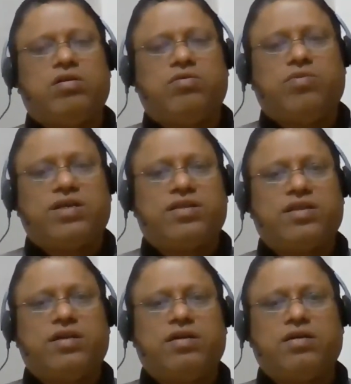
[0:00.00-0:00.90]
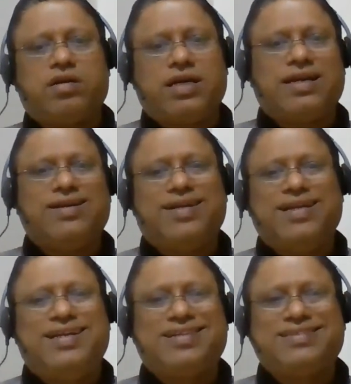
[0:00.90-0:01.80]
what is the current
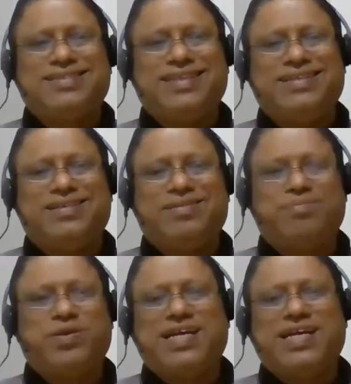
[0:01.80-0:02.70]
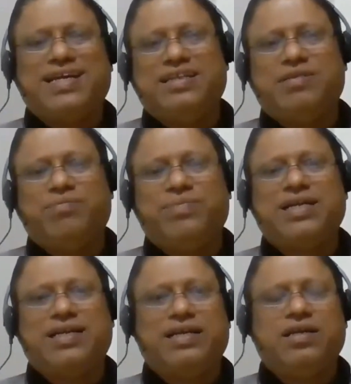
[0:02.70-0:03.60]
interest rate prevailing in the
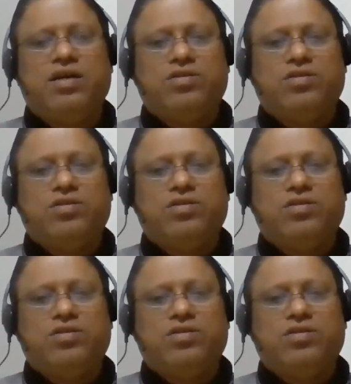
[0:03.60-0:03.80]
market.